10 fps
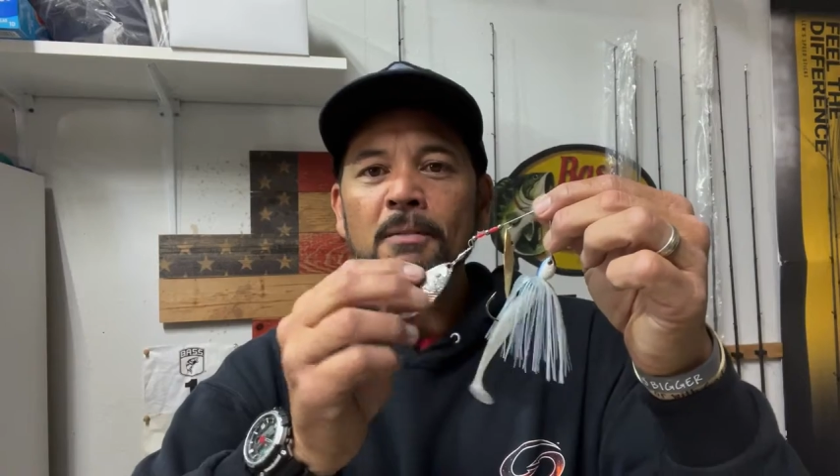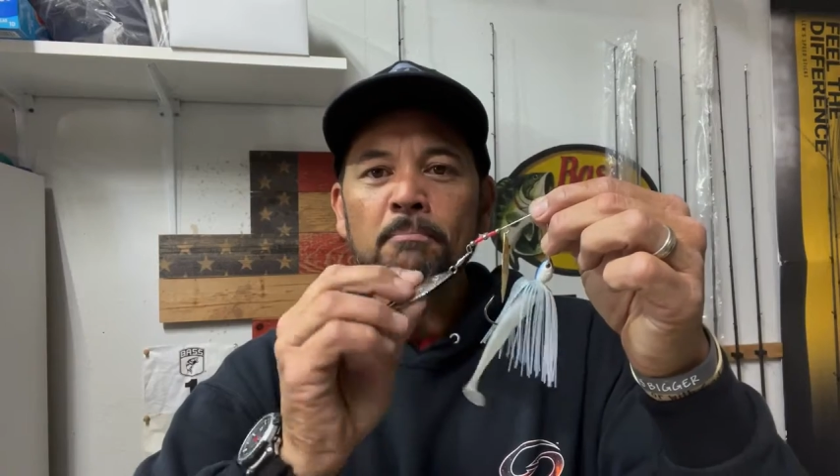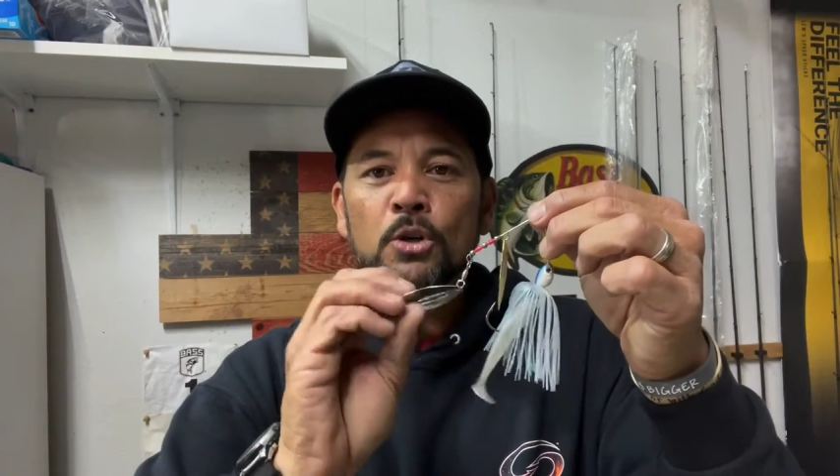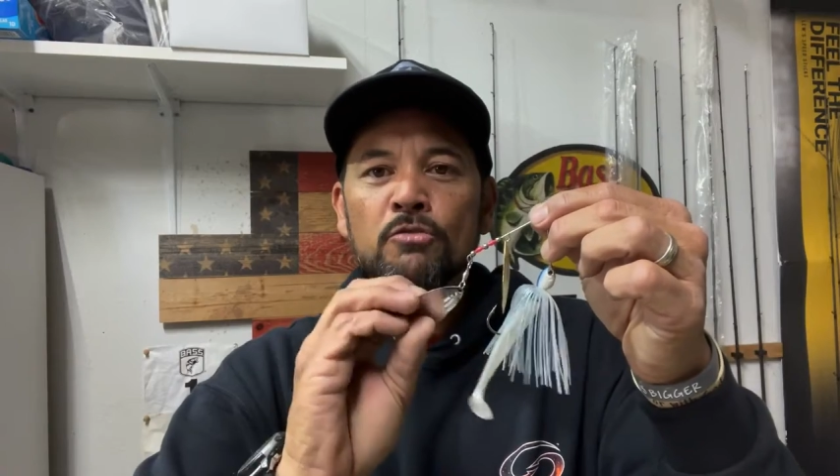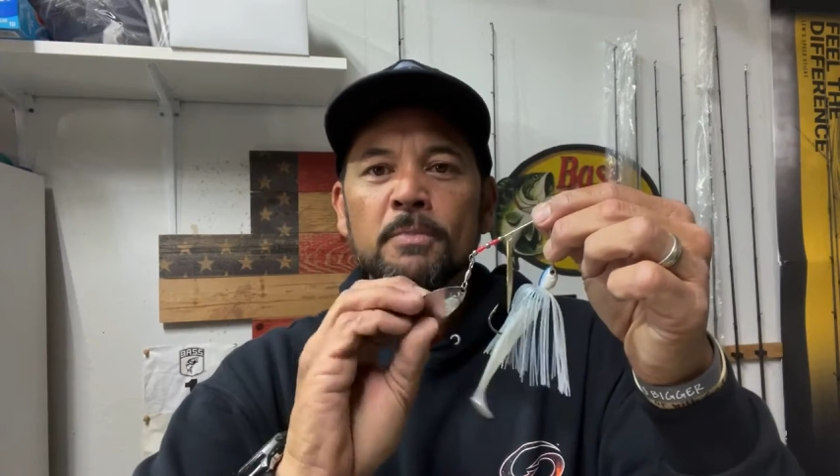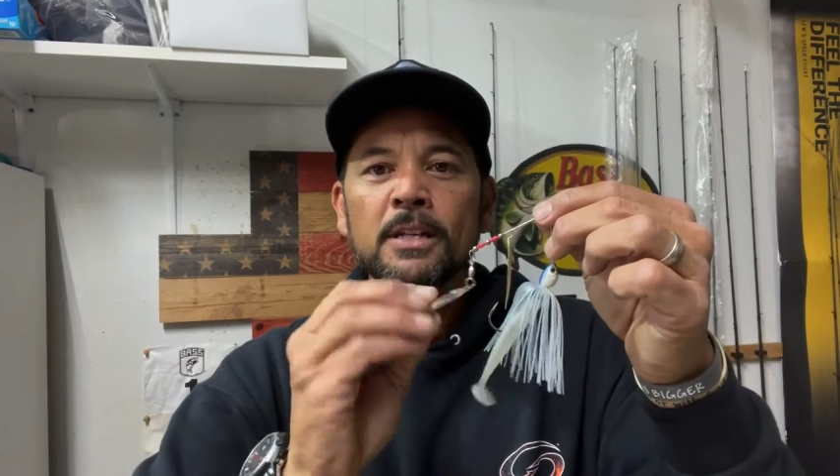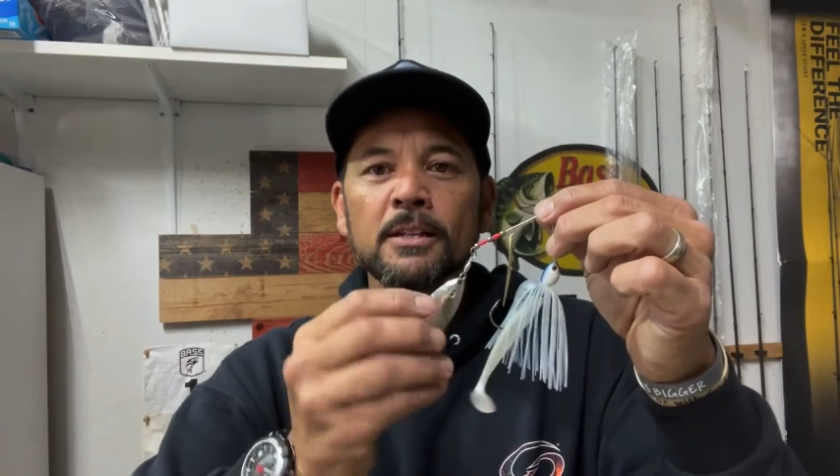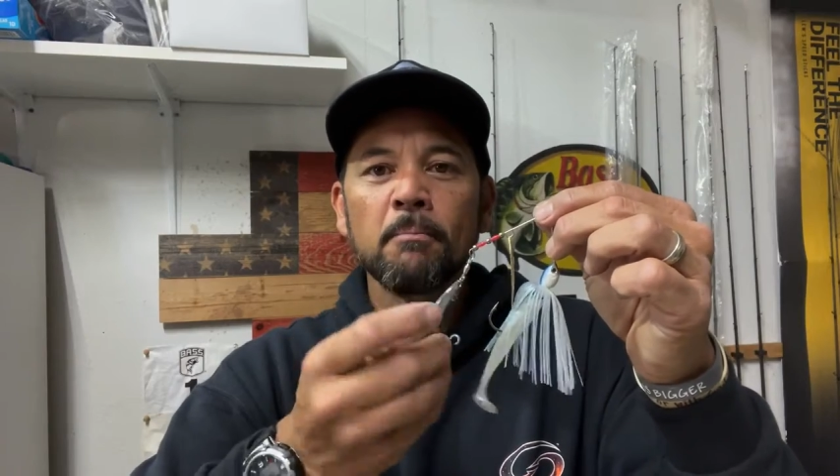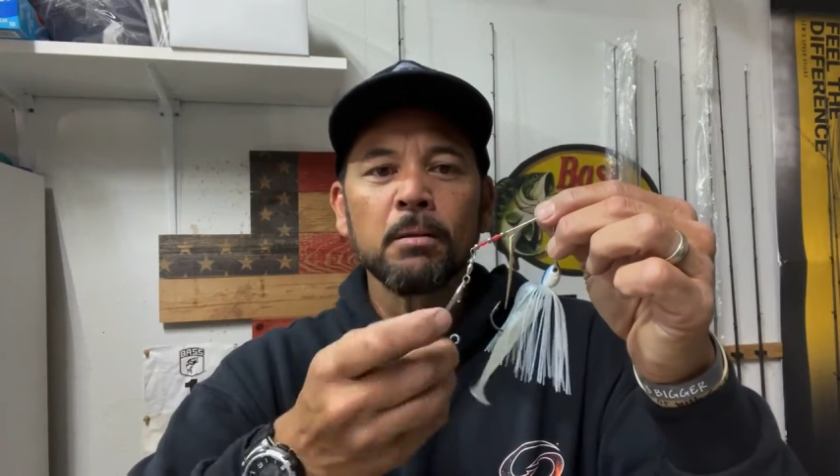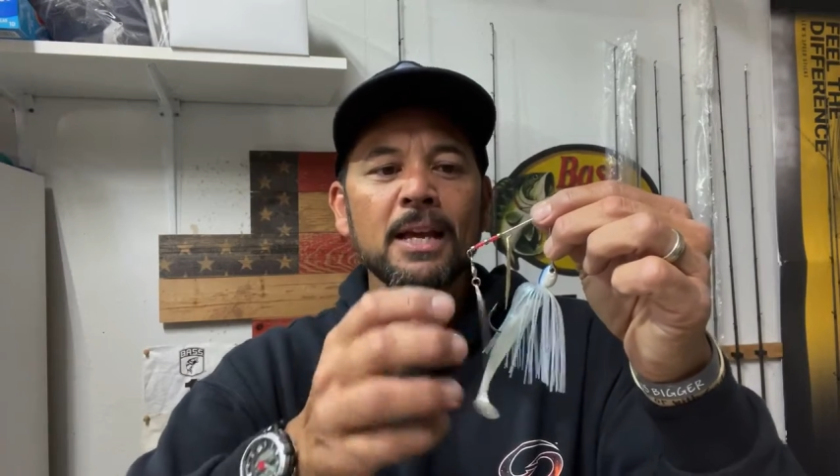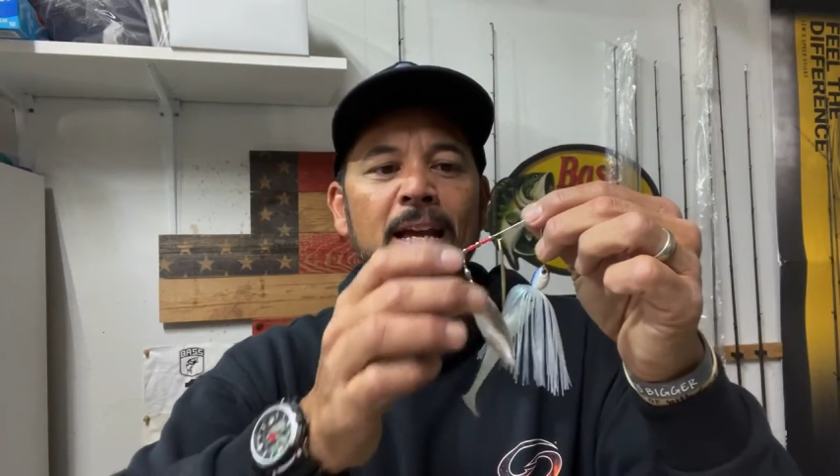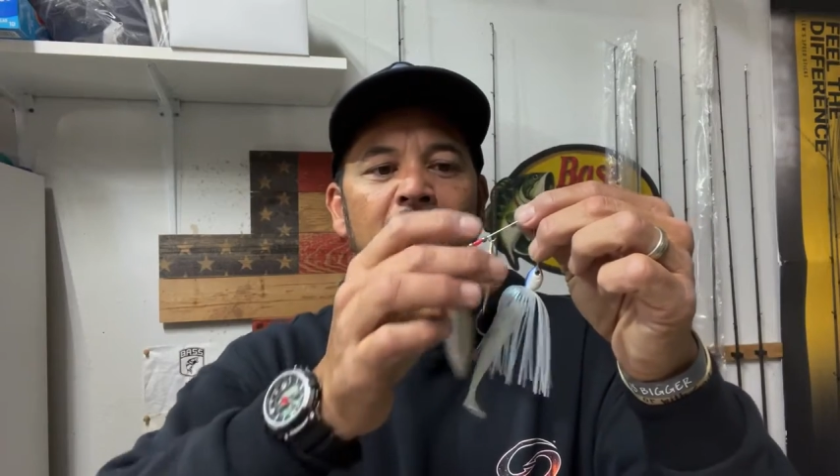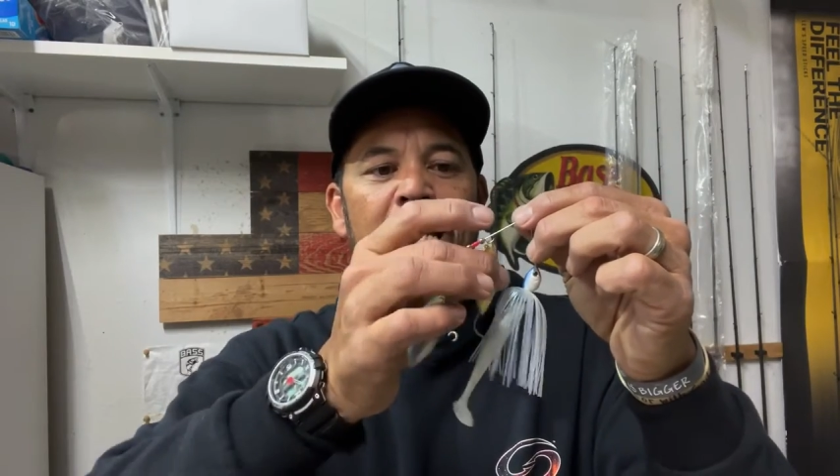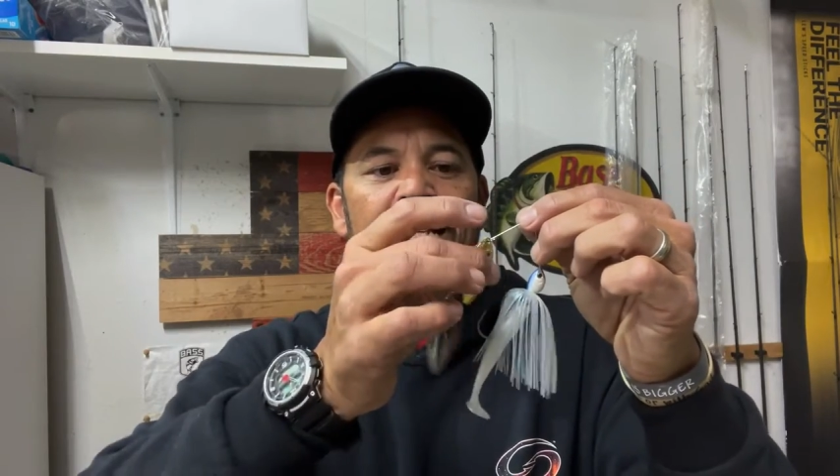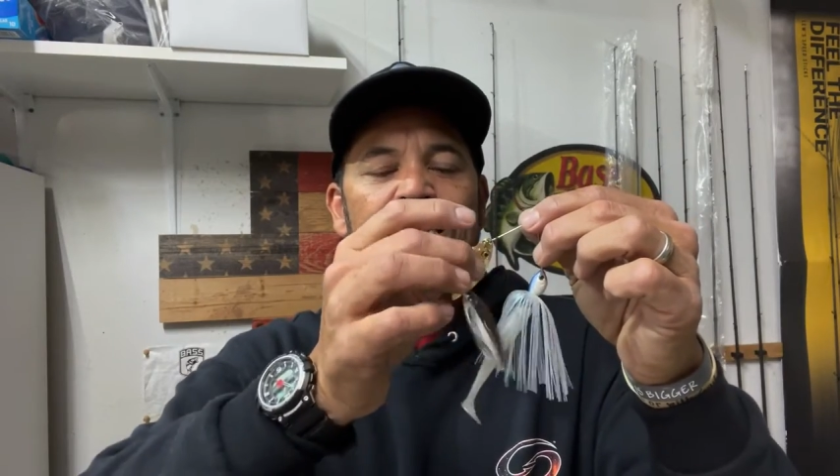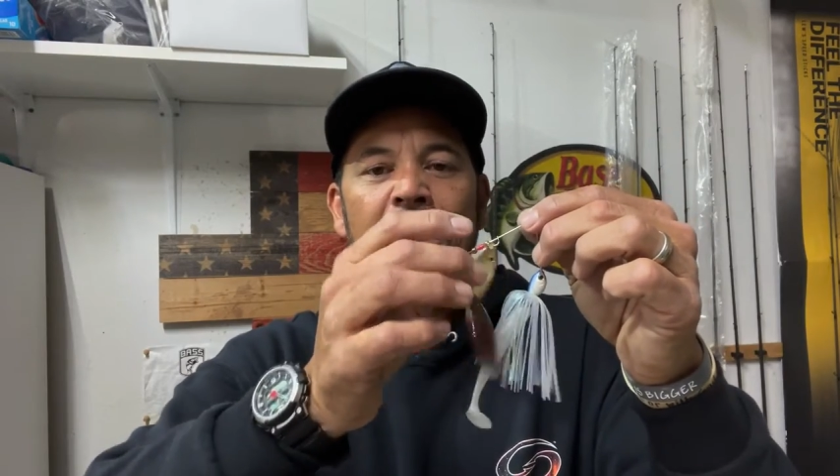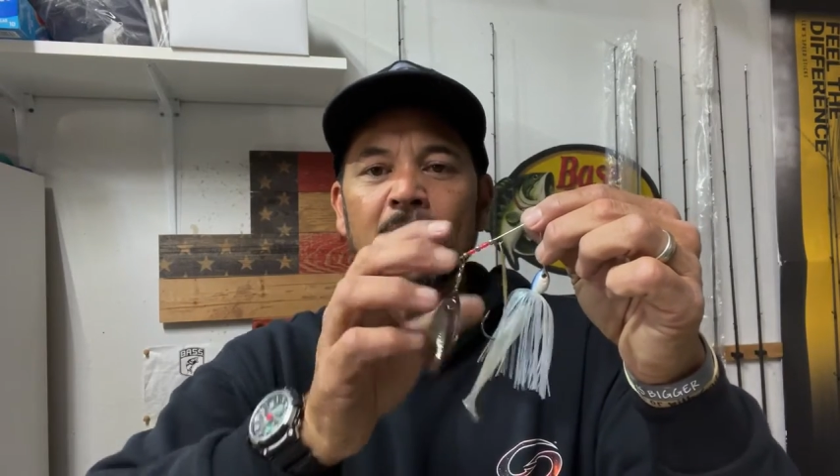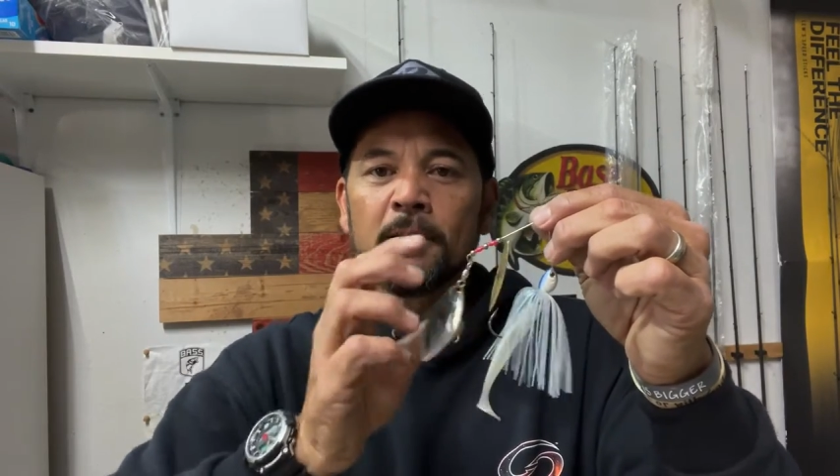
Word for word: of movement in the blades